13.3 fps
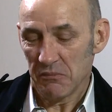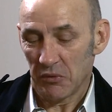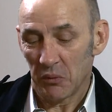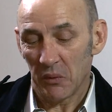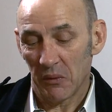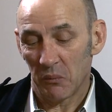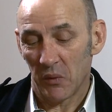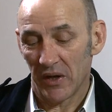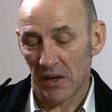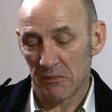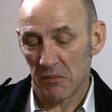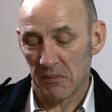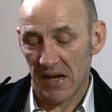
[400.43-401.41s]
But when
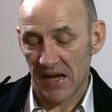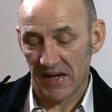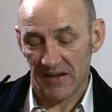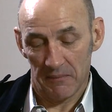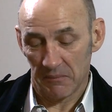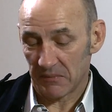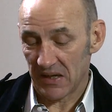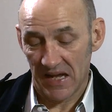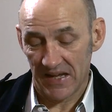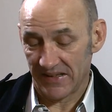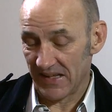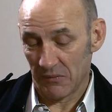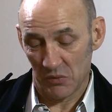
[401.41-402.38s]
I'm a Man, I'm
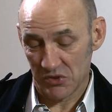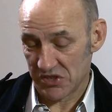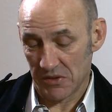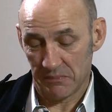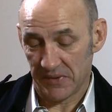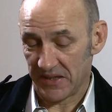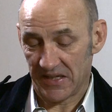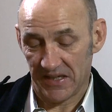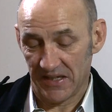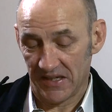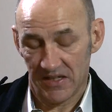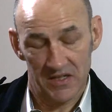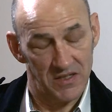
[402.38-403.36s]
glad that wasn't a big
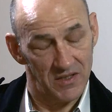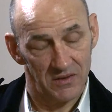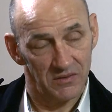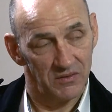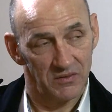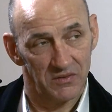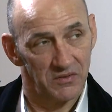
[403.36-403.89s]
hit, you know,